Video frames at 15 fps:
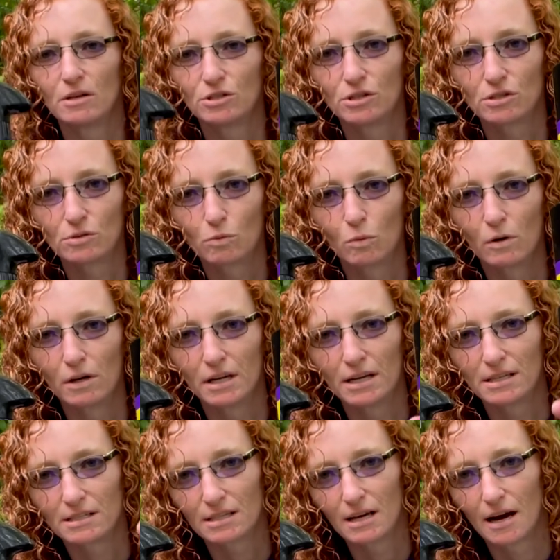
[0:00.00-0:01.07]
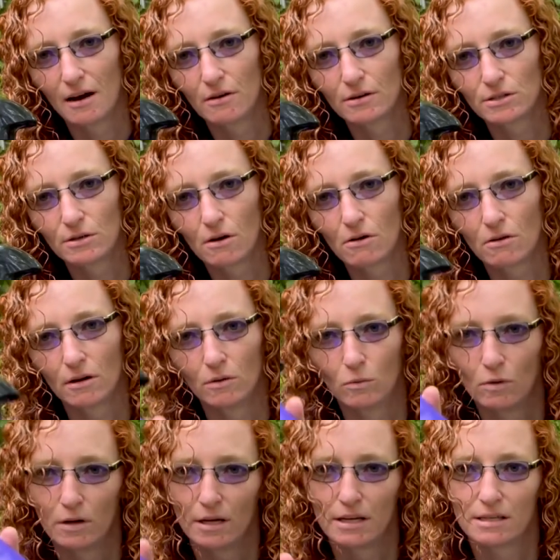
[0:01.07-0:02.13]
just one is aerosol and
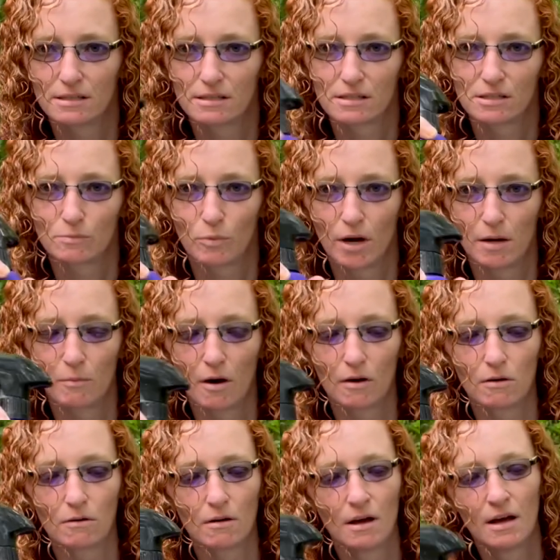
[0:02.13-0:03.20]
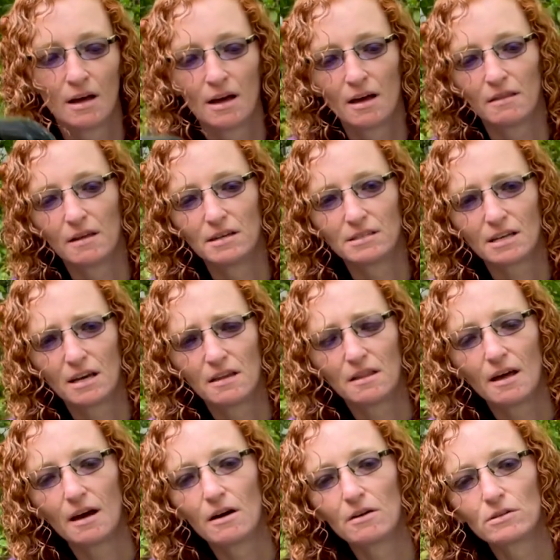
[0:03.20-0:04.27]
one is spray bottle. They say the
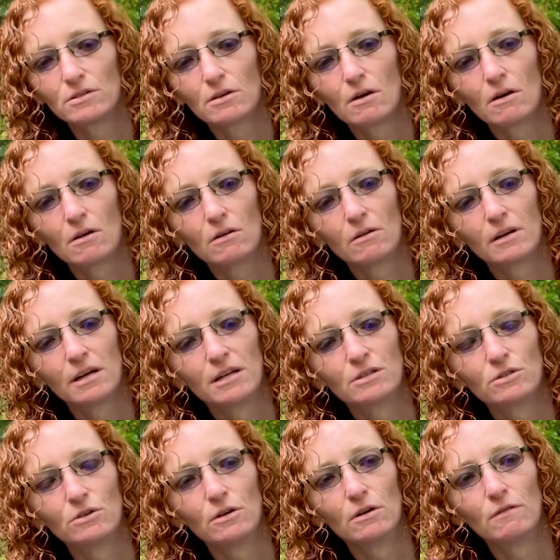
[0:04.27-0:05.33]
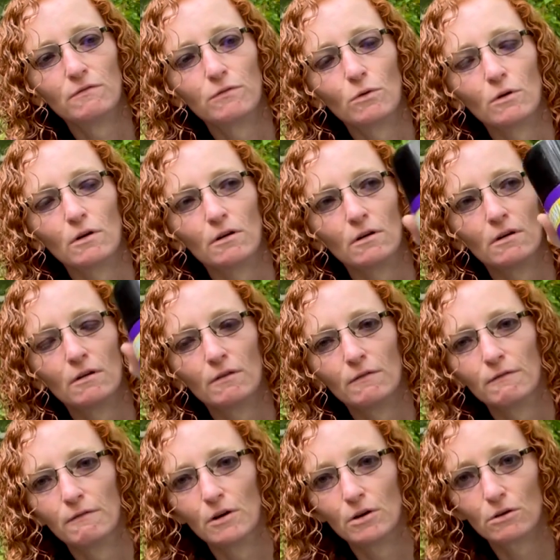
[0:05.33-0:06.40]
aerosol is good for
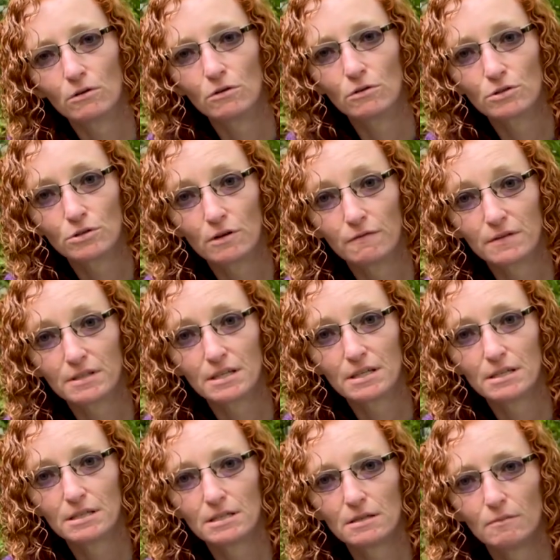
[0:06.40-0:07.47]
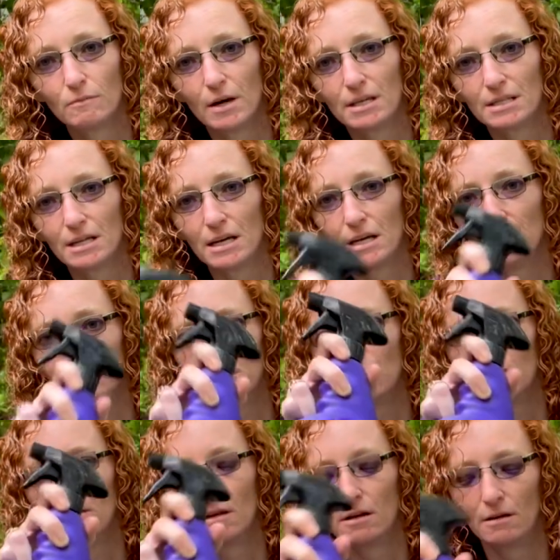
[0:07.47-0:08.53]
vertical surfaces, makes it
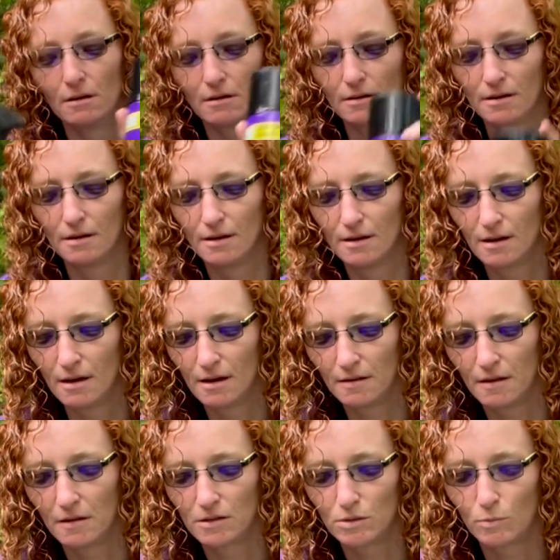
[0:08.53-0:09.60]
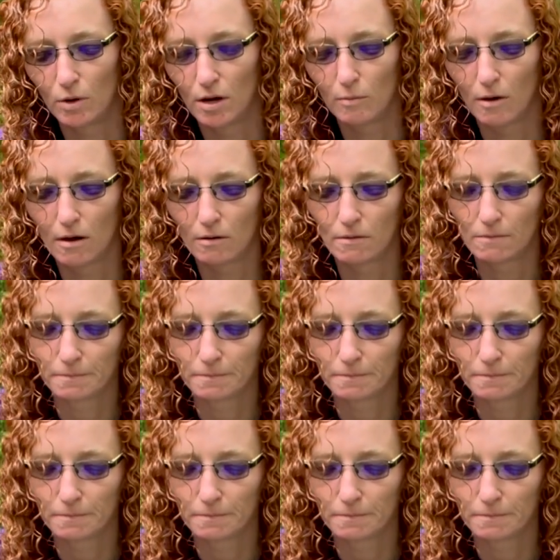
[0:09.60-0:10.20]
easier than the spray bottle.